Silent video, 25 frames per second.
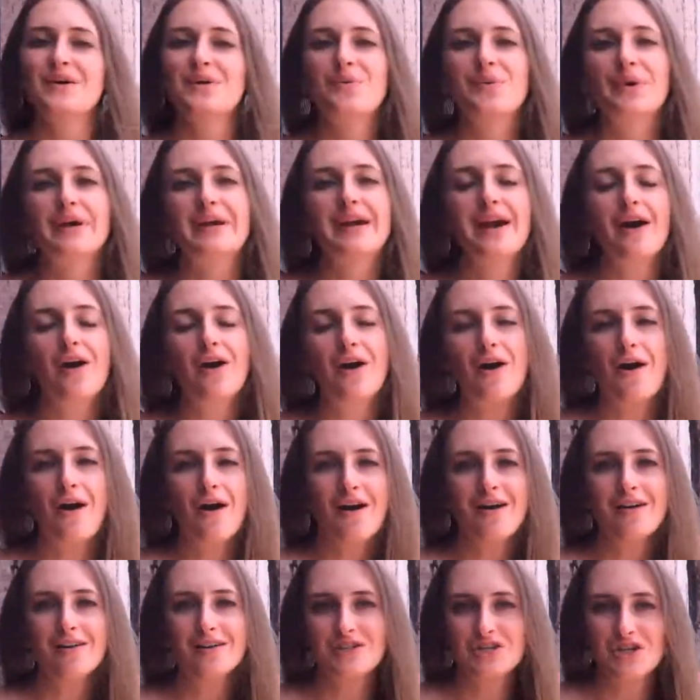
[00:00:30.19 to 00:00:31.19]
We are
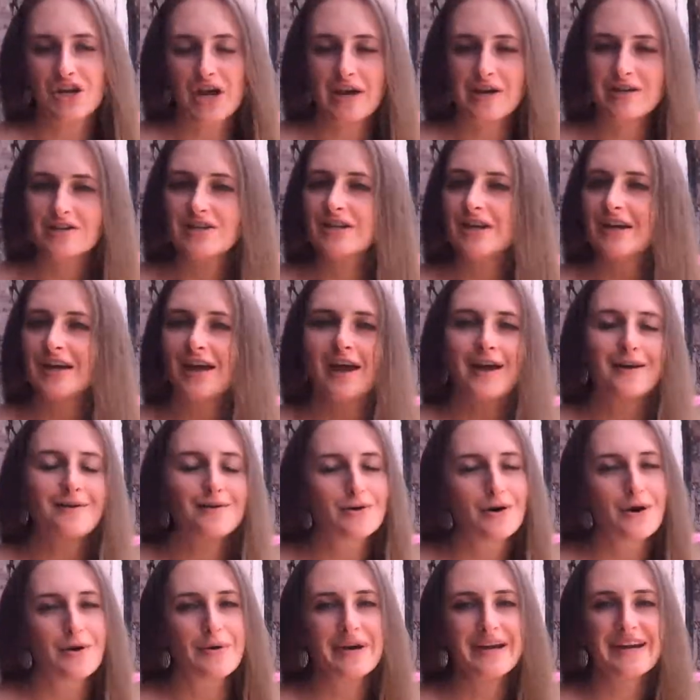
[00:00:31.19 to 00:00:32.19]
all changing and
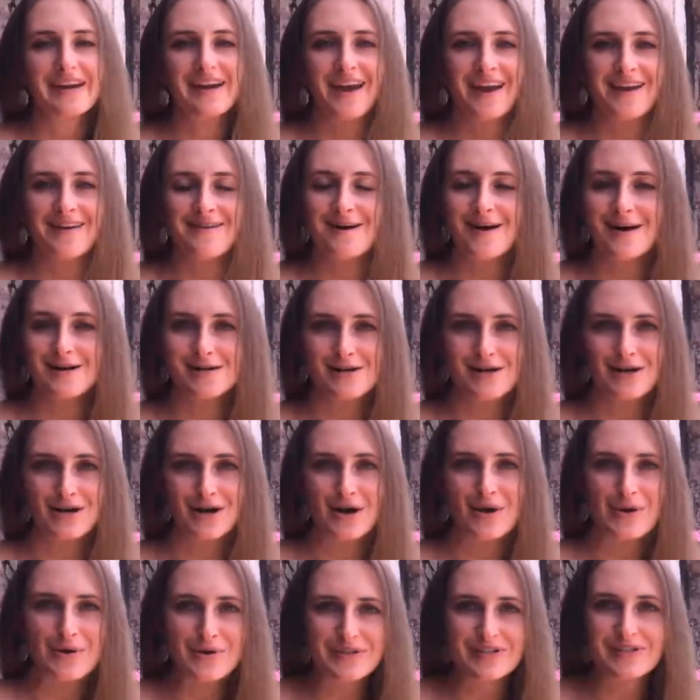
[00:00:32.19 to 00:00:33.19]
growing and on our
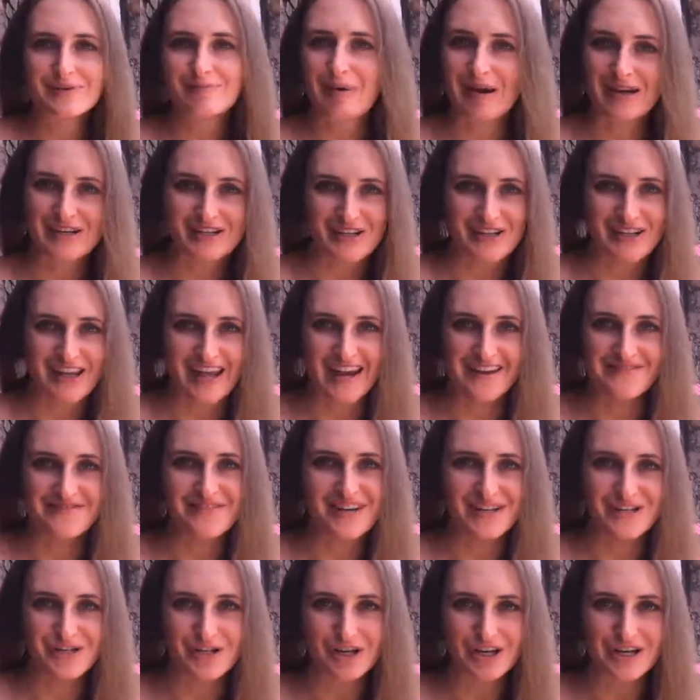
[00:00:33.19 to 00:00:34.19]
own special
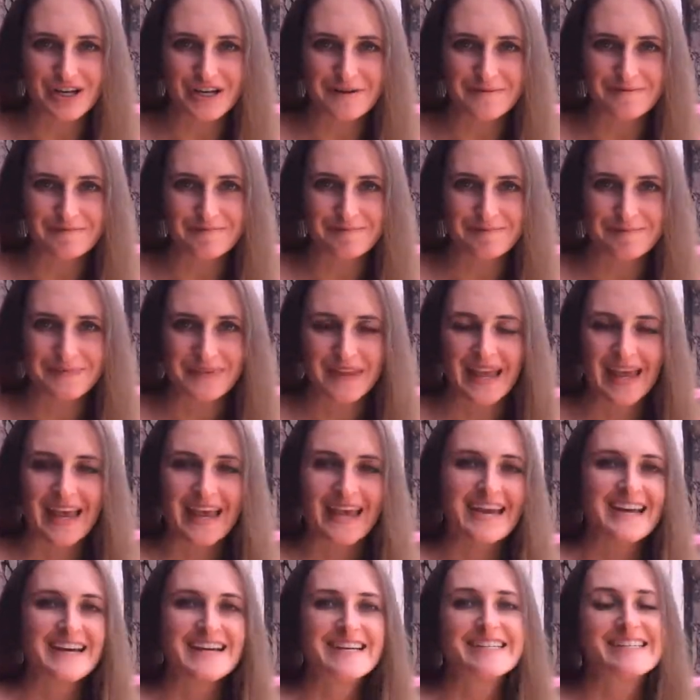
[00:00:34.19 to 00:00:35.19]
adventure.
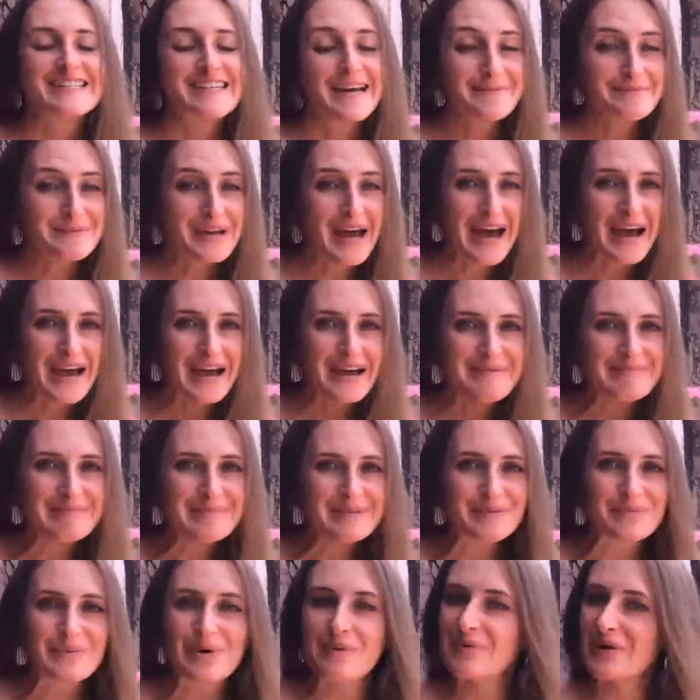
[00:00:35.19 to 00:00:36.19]

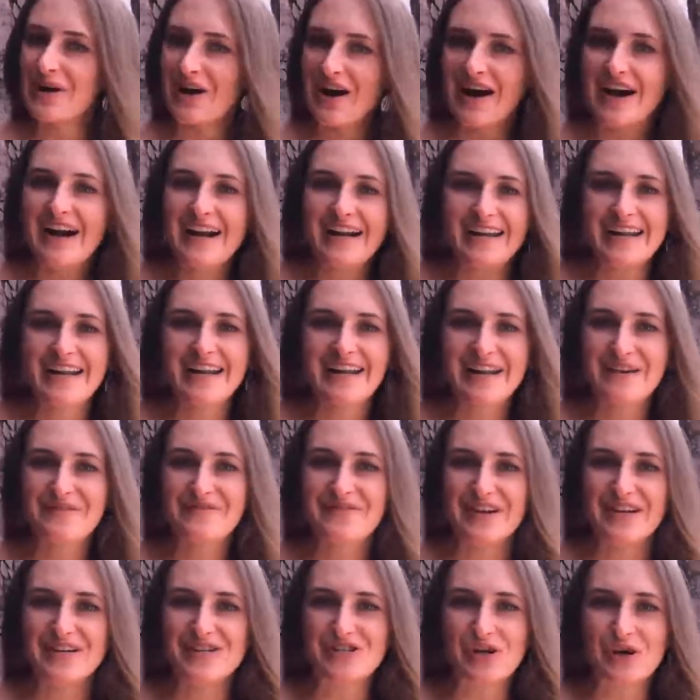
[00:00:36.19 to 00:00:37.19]
Sometimes when we're on an
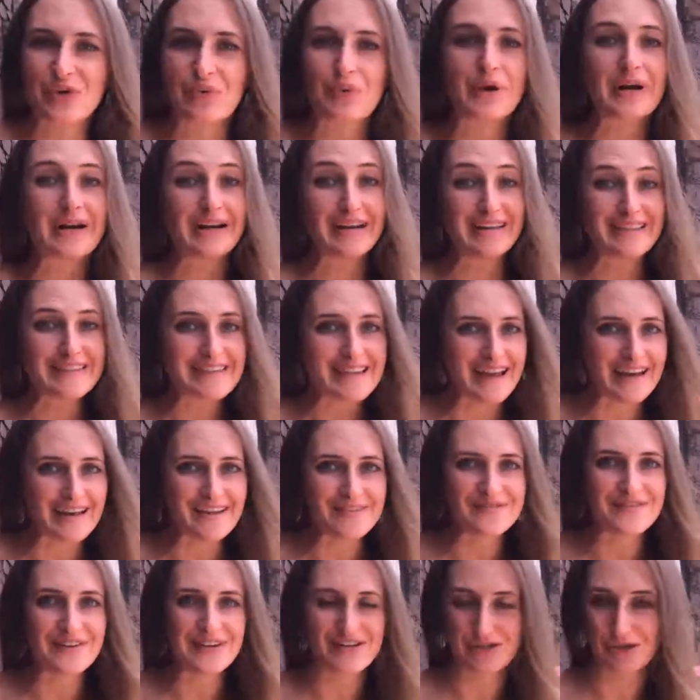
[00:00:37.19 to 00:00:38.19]
adventure, we're in that
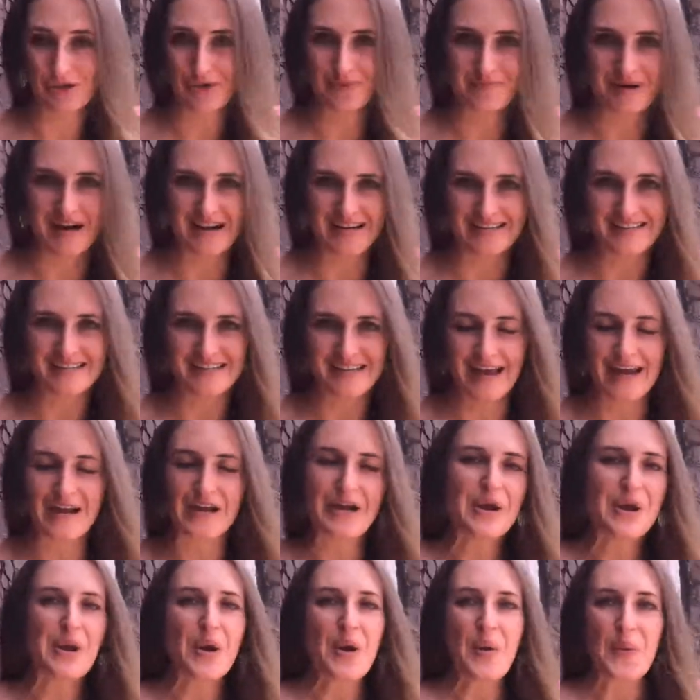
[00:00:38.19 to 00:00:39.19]
adventure mindset
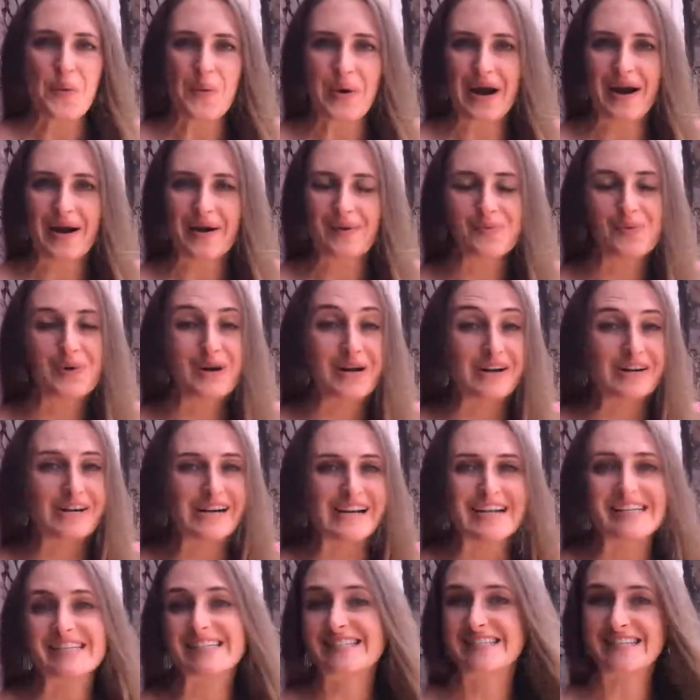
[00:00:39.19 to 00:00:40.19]
where we're
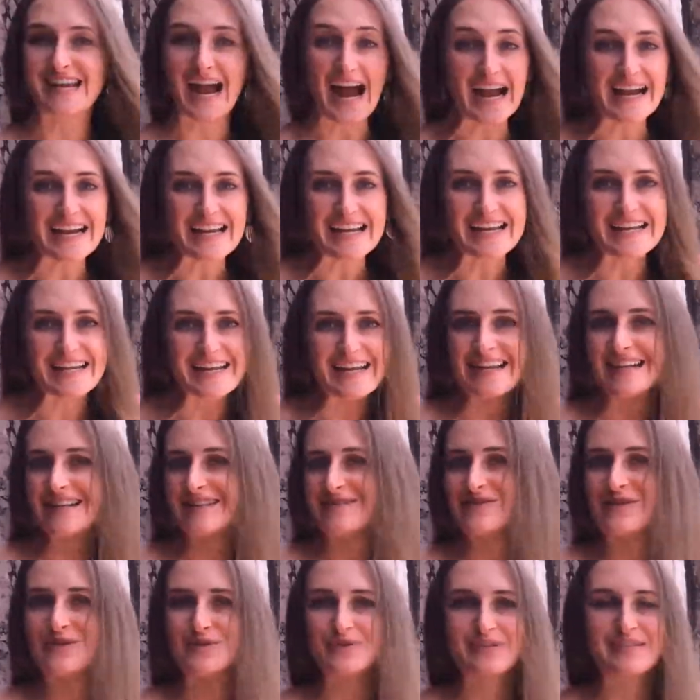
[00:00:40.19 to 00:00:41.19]
excited and
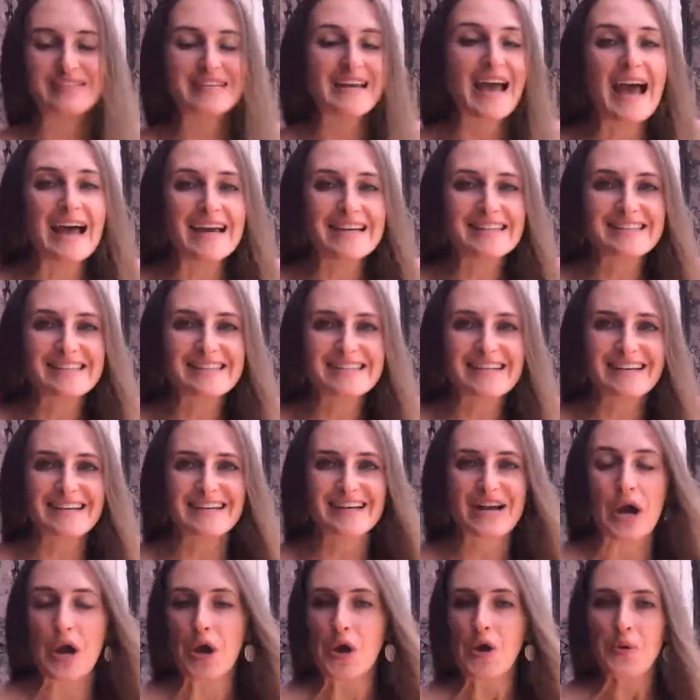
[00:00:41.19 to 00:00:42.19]

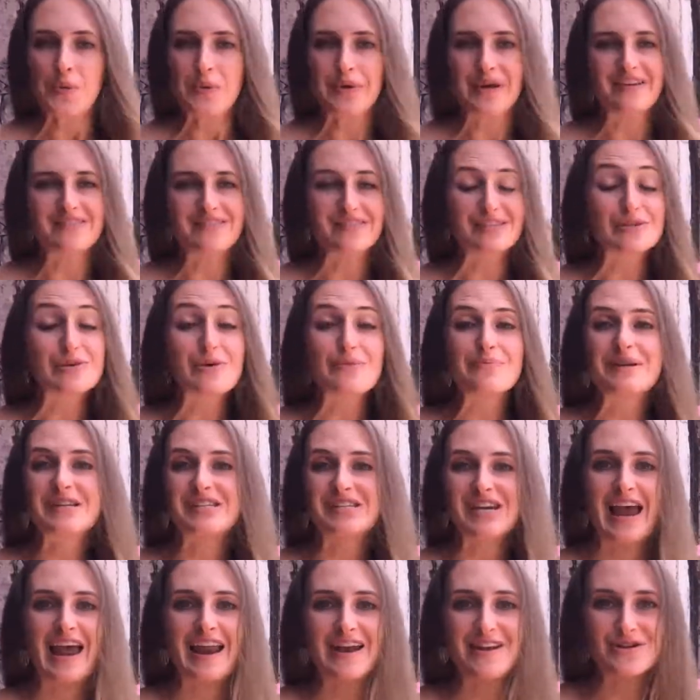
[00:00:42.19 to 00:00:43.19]
enthusiastic, we have so
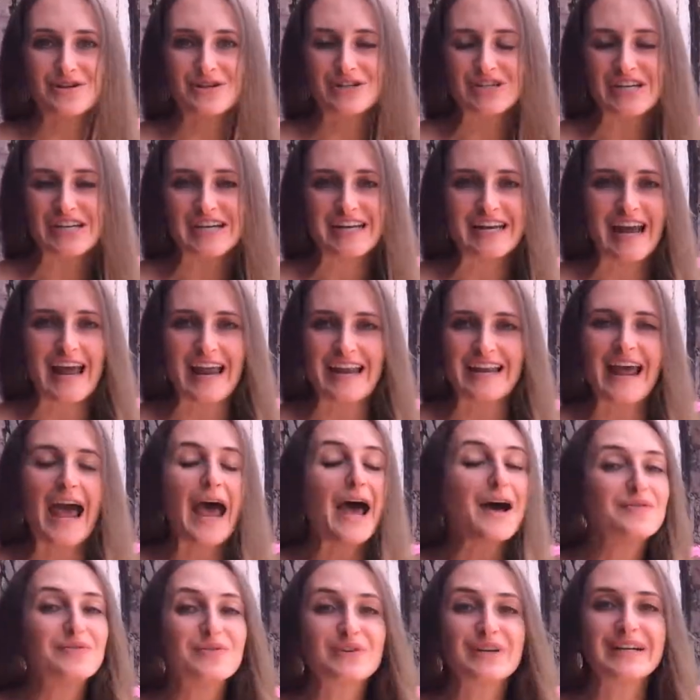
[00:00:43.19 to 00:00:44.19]
much energy,
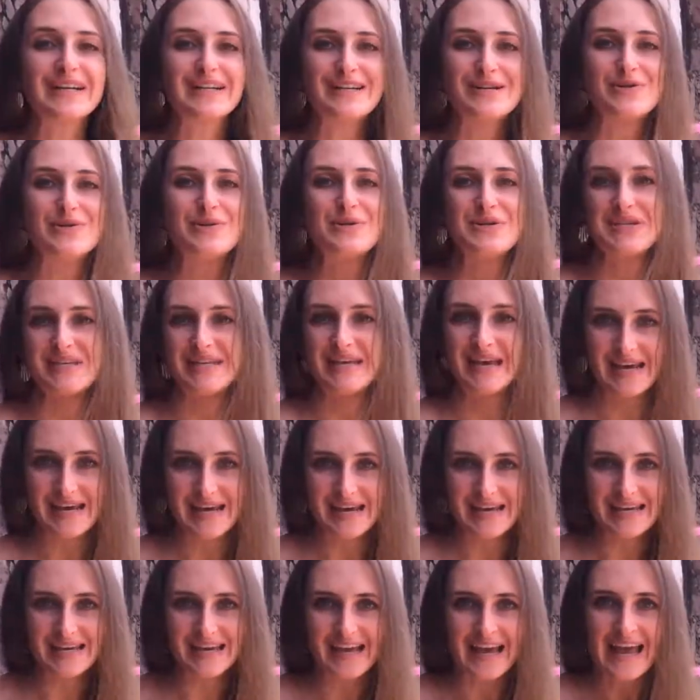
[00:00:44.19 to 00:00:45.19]
and every new
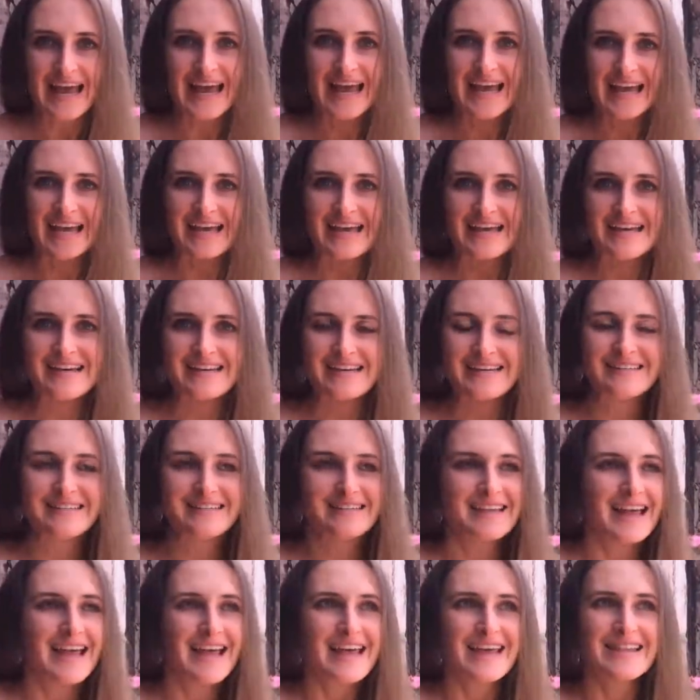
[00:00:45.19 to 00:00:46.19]
thing
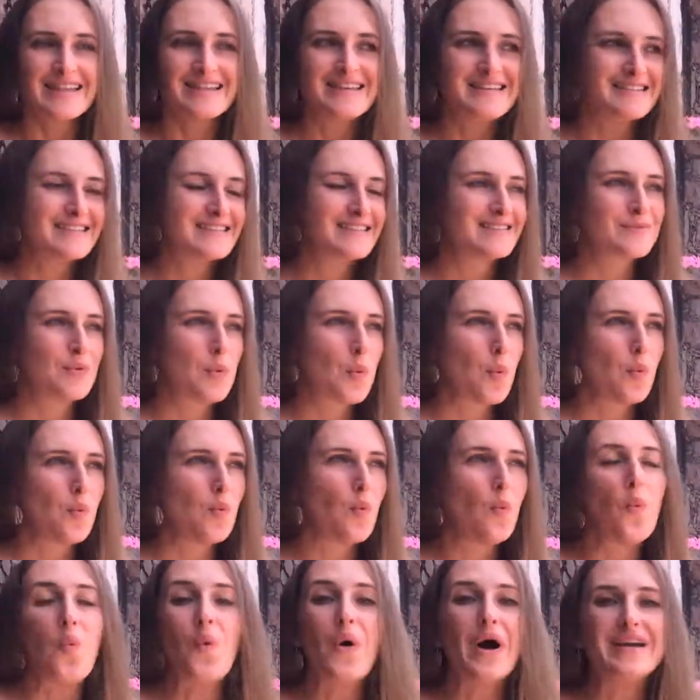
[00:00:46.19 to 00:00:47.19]
is this
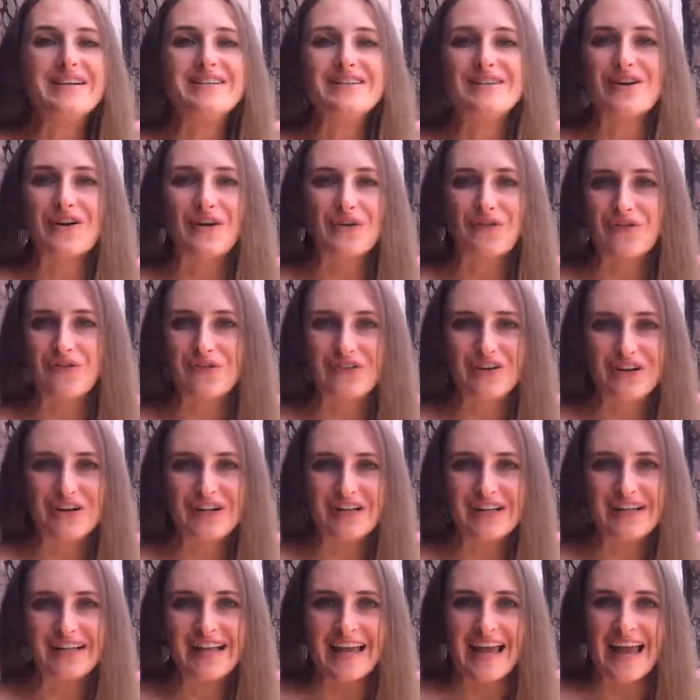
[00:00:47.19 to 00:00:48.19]

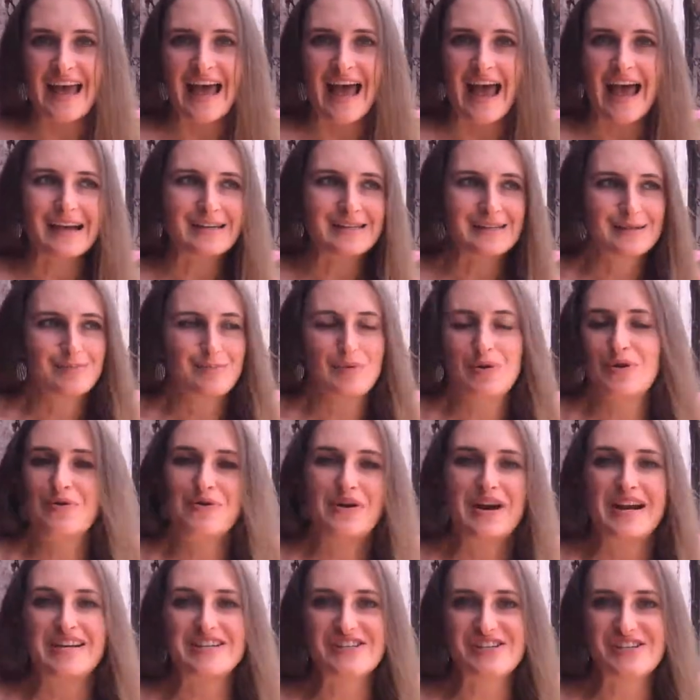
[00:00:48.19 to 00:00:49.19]
wonderful
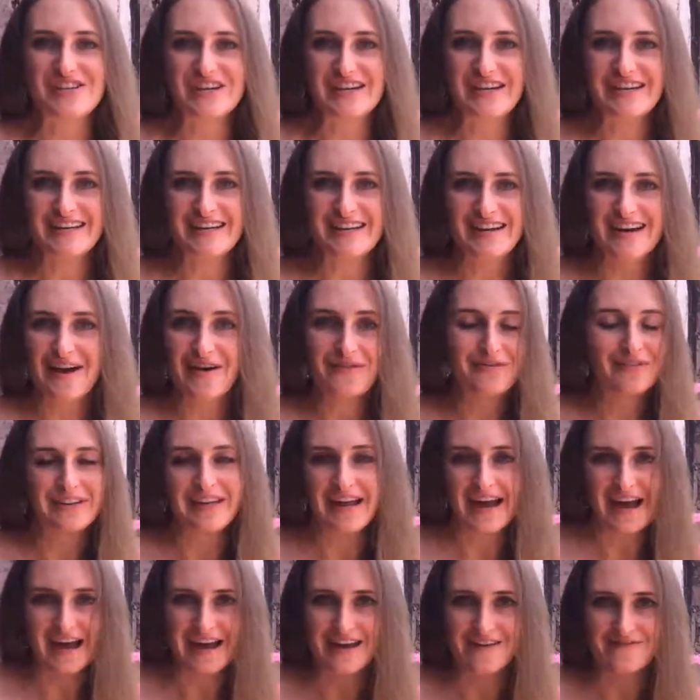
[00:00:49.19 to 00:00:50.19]
exploration of
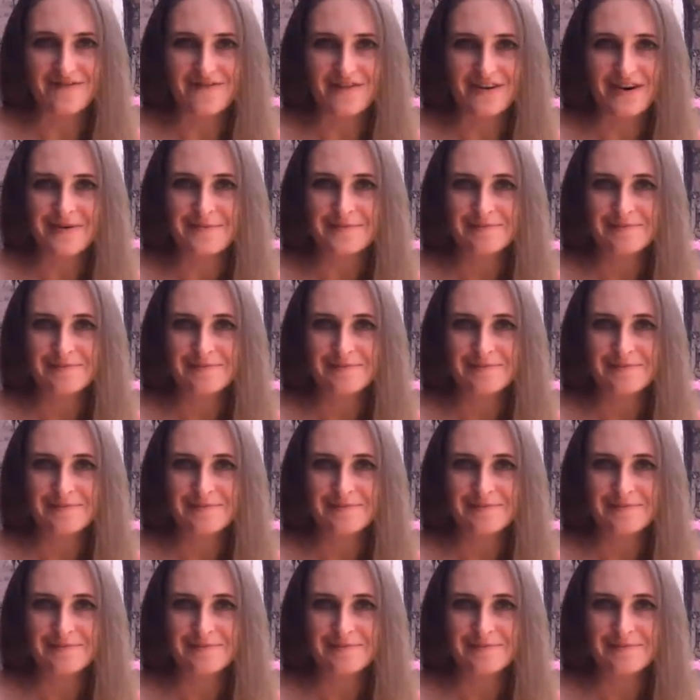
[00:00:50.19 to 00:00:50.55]
life.